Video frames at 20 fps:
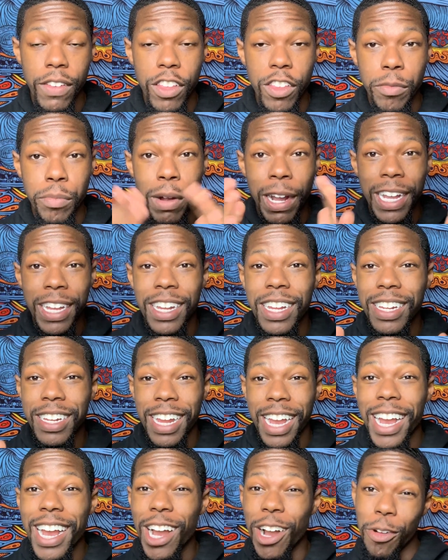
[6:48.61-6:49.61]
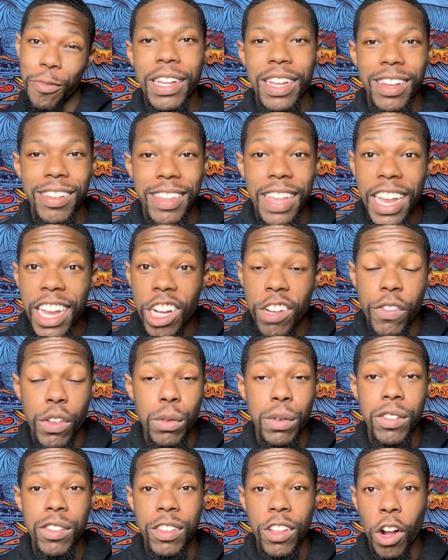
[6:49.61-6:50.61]
He's breaking it down because that interview
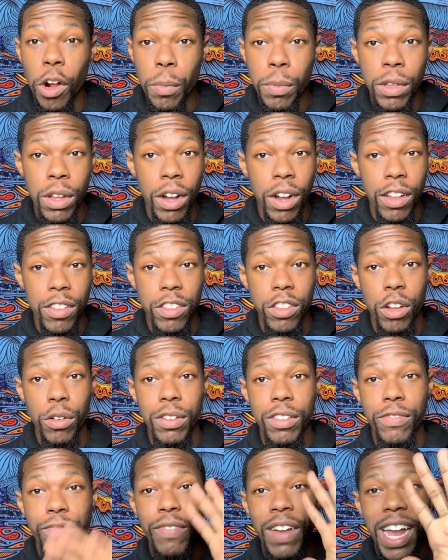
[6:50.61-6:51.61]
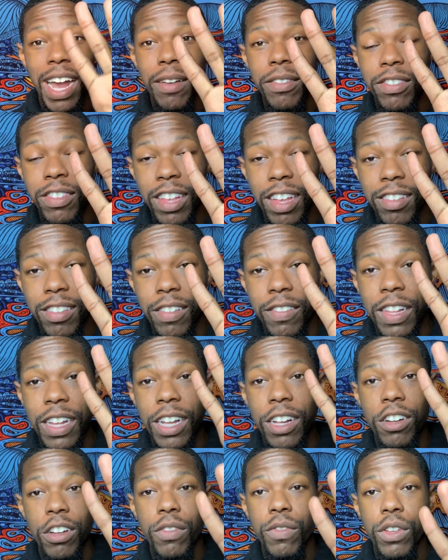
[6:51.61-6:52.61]
was dope, y'all. So it's five sets of the
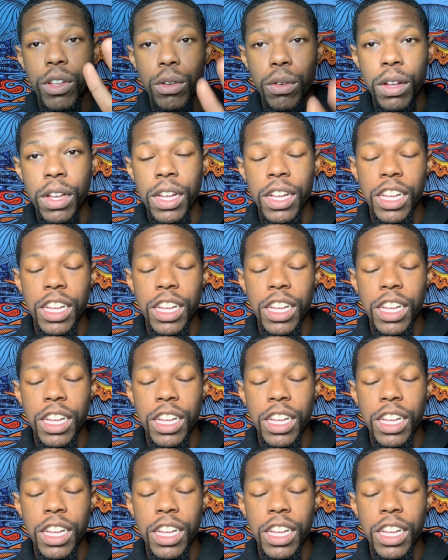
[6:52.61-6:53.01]
interview.